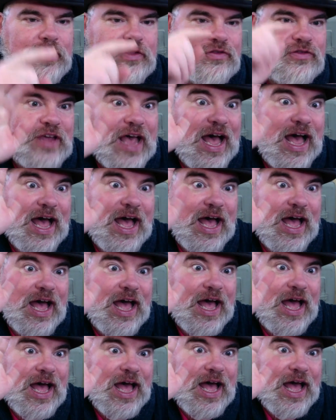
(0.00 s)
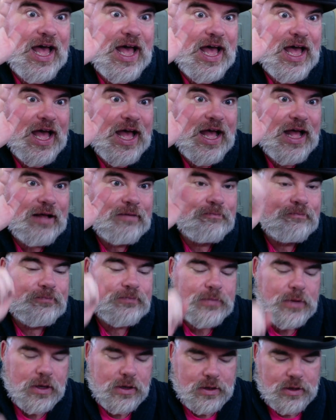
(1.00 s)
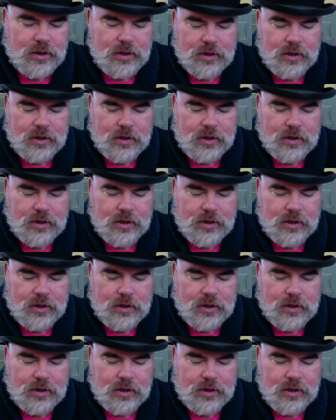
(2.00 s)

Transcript: No one is speaking in this clip.